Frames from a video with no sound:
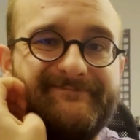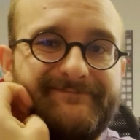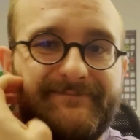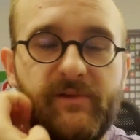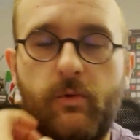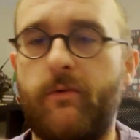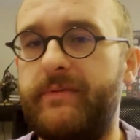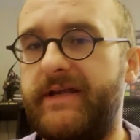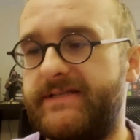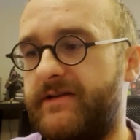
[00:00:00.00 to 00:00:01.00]
what would be
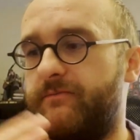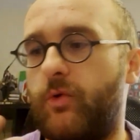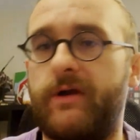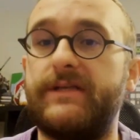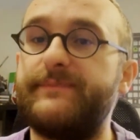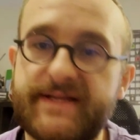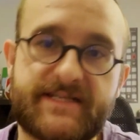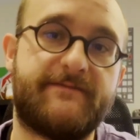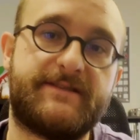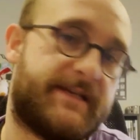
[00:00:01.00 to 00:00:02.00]
considered more expensive
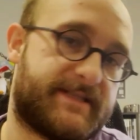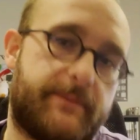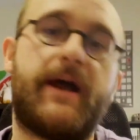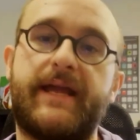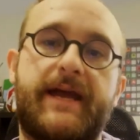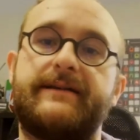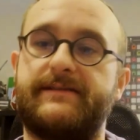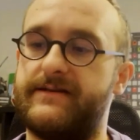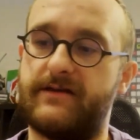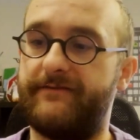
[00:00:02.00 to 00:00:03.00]
system, I guess, because
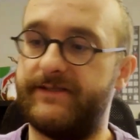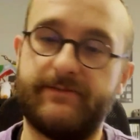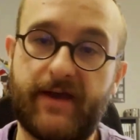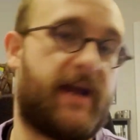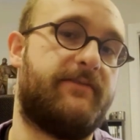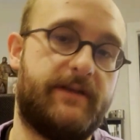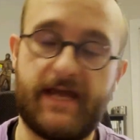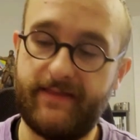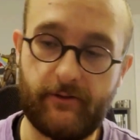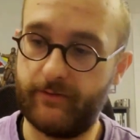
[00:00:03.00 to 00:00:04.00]
obviously back in the day that would
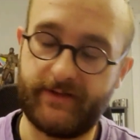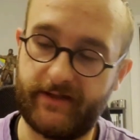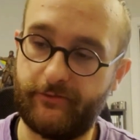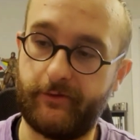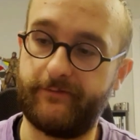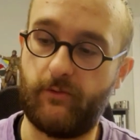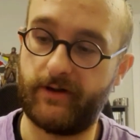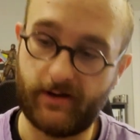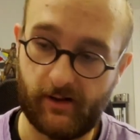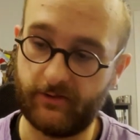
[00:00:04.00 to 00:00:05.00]
have been like $300 or
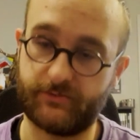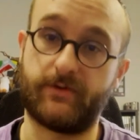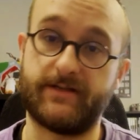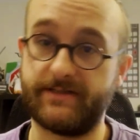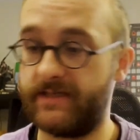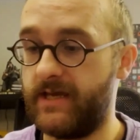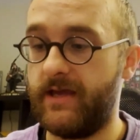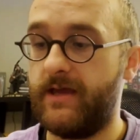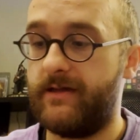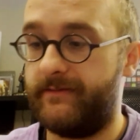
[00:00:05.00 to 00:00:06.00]
$400, whereas
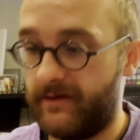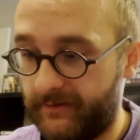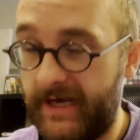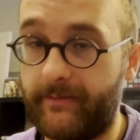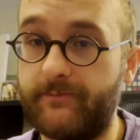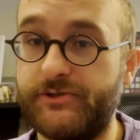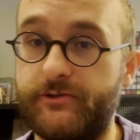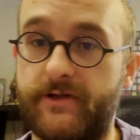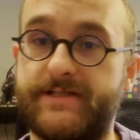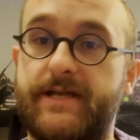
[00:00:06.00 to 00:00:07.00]
the other camera I'm shooting on
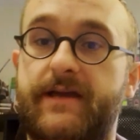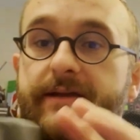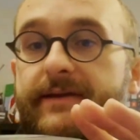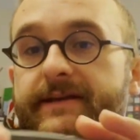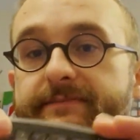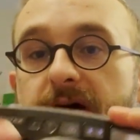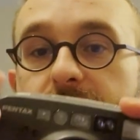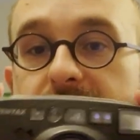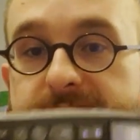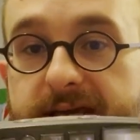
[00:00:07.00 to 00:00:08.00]
today is my
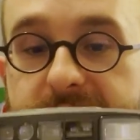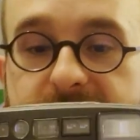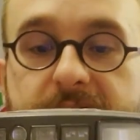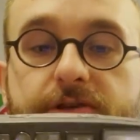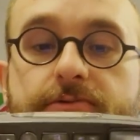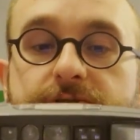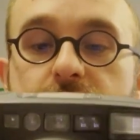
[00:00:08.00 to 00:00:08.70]
Pentax IQ Zoom